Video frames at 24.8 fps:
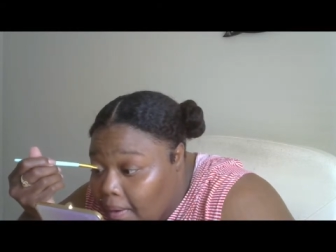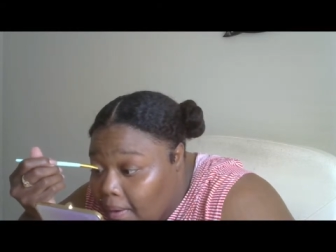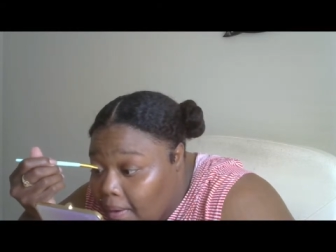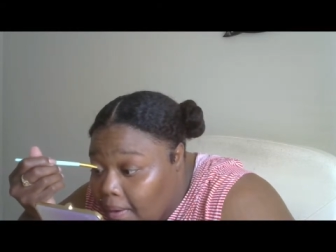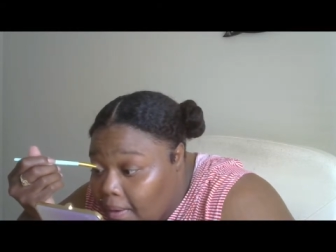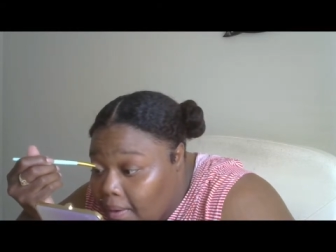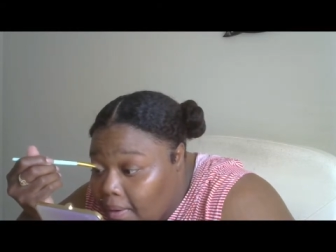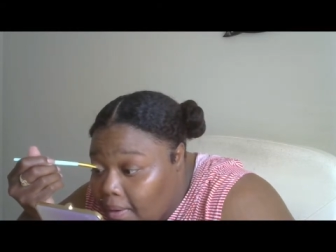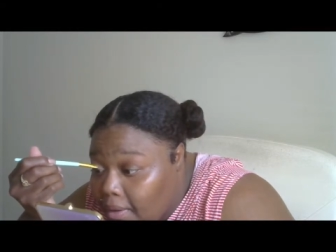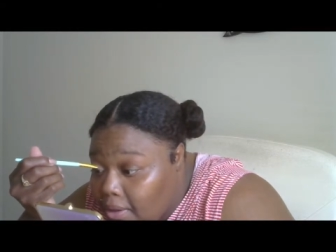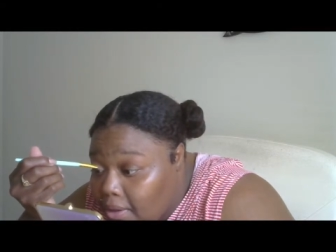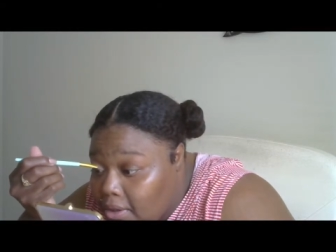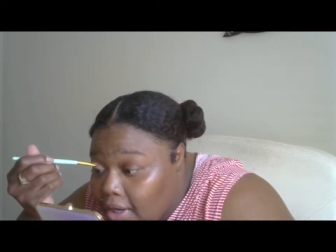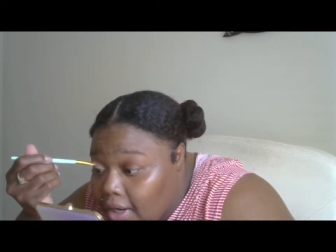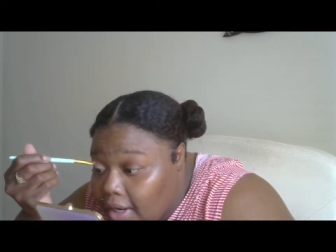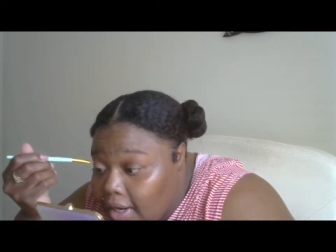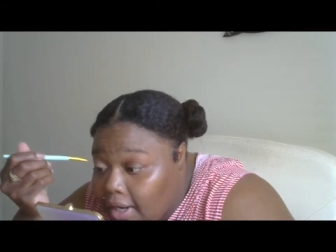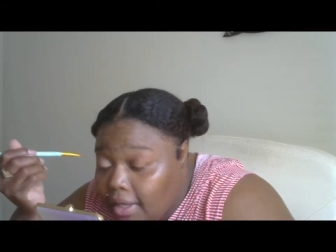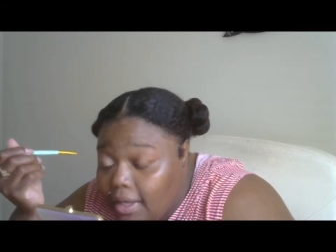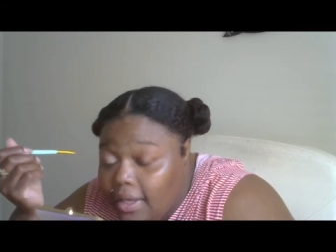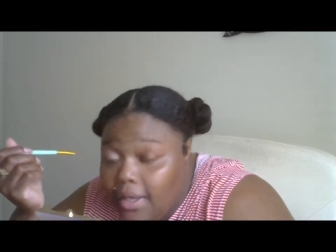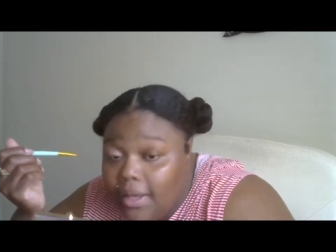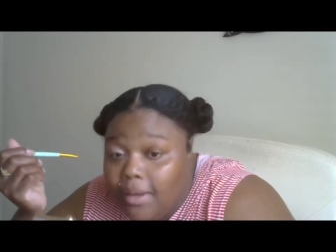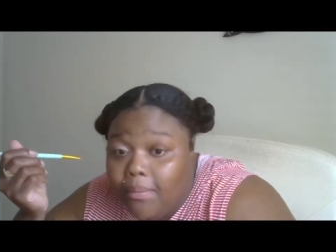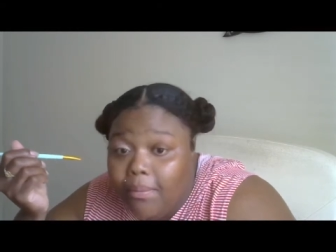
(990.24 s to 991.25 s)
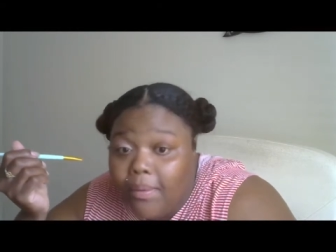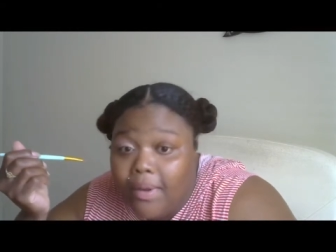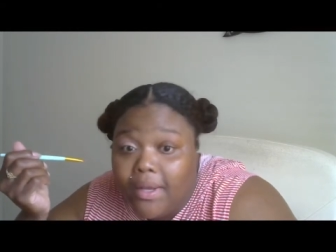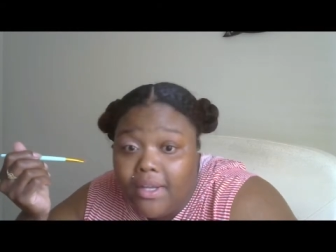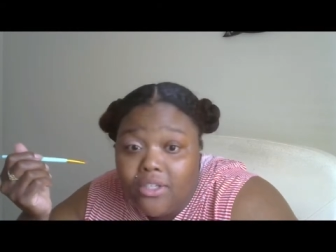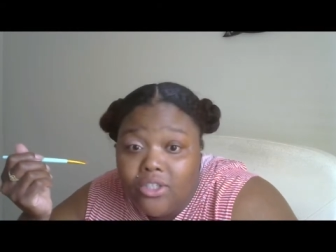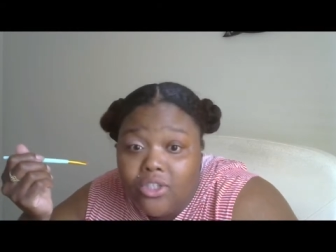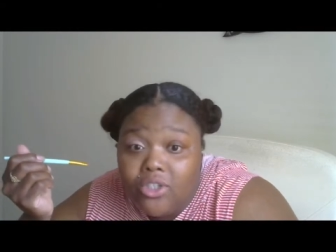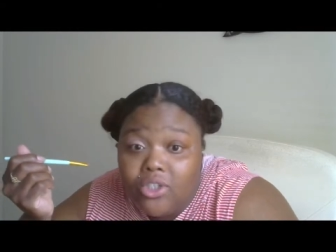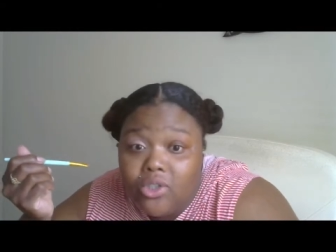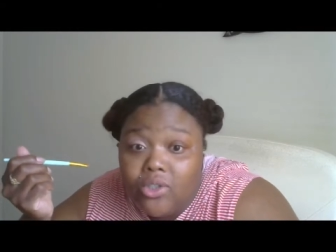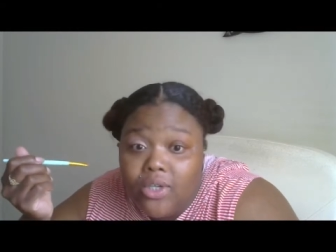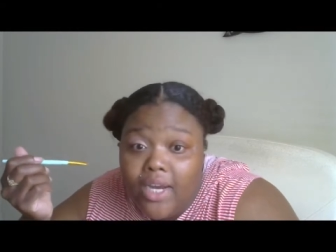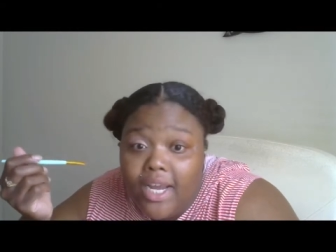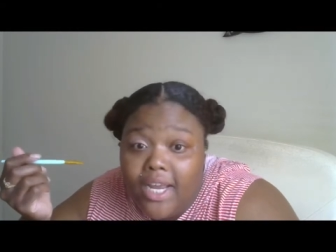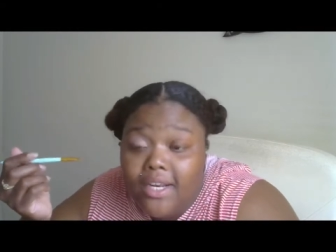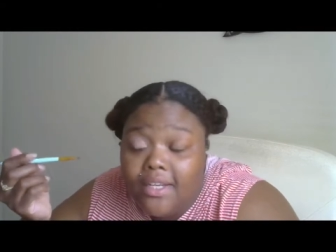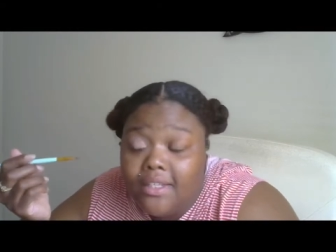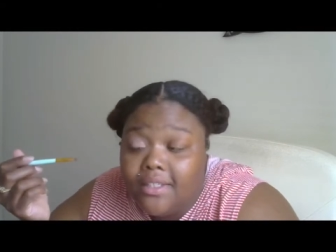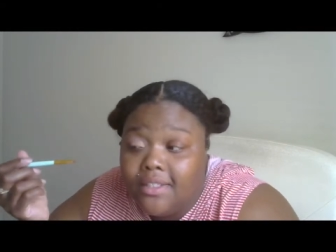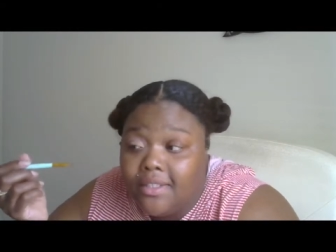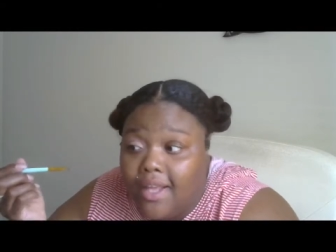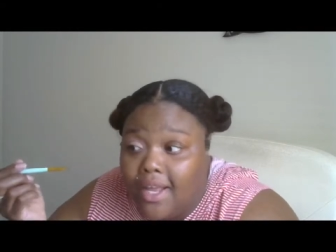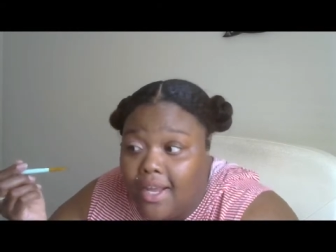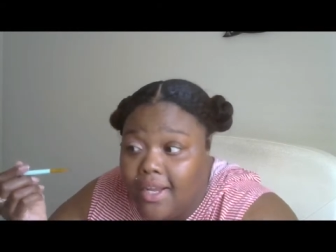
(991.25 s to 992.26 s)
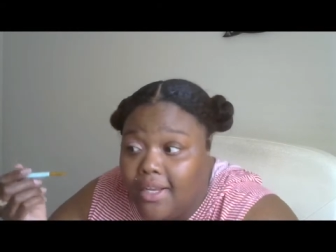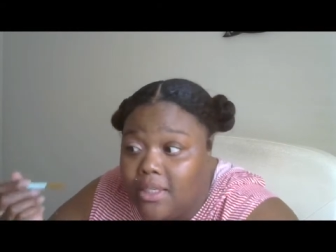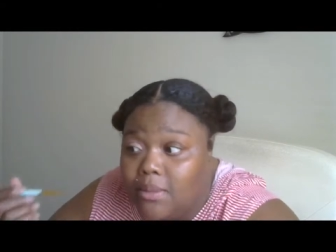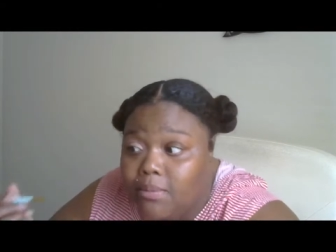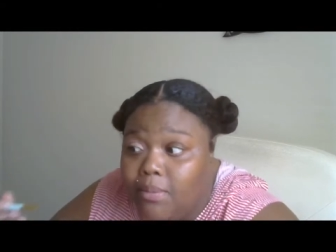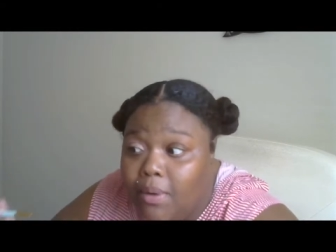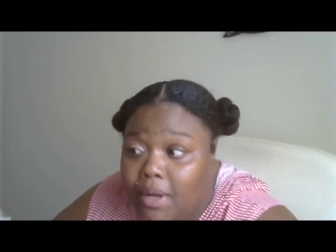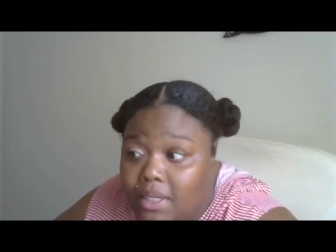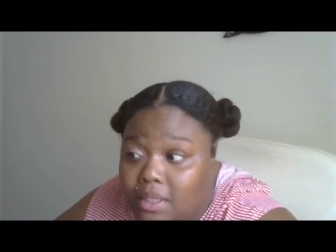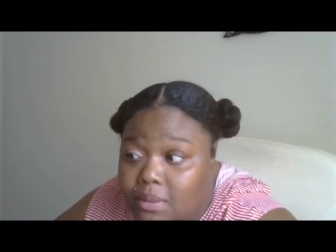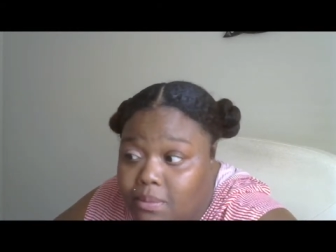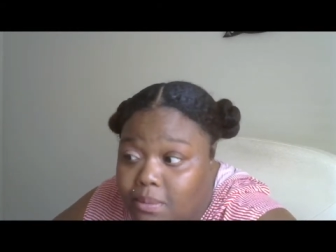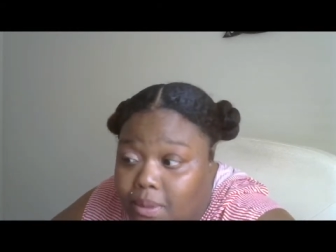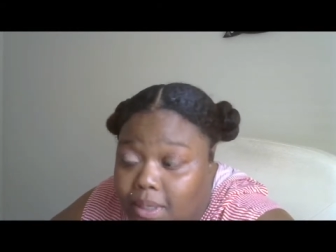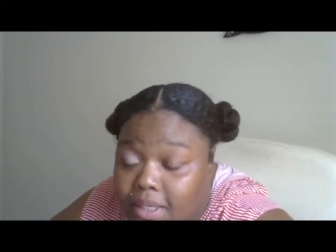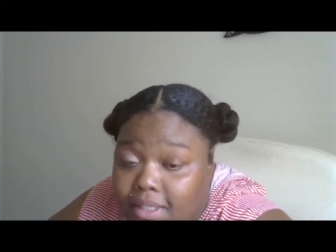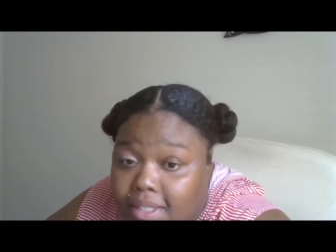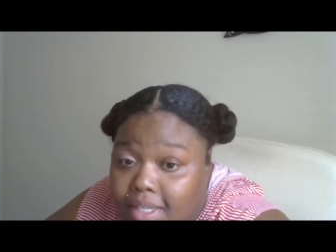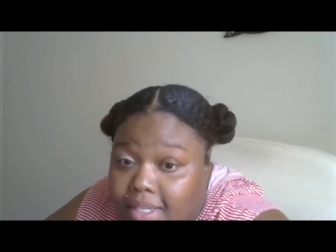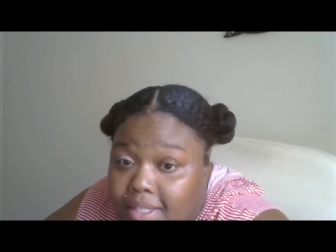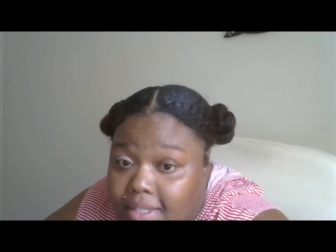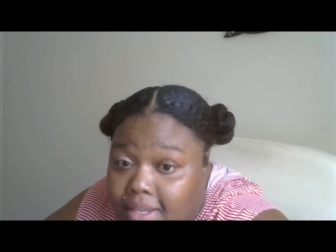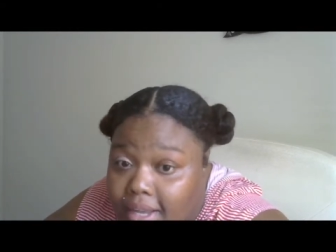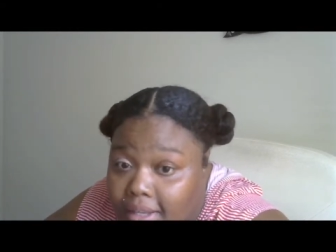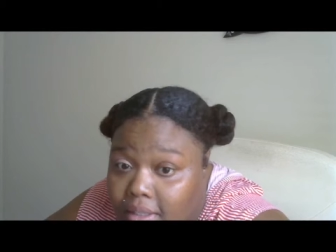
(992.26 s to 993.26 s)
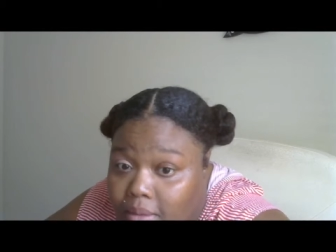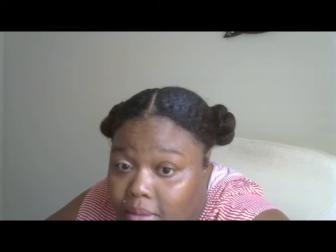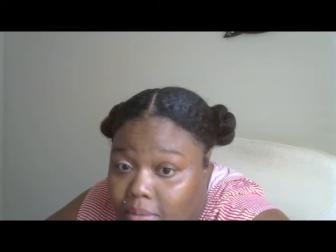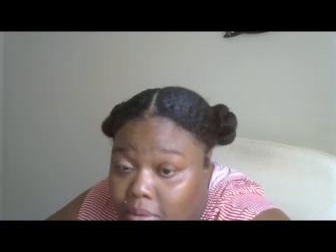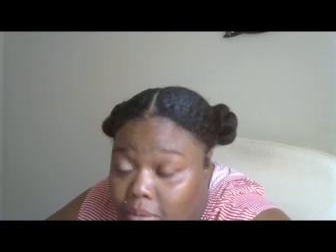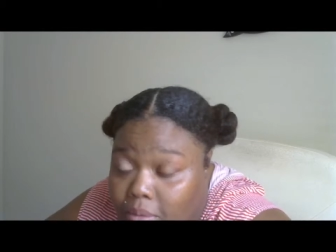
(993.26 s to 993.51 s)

and you try to keep as straight as line as possible. It doesn't have to be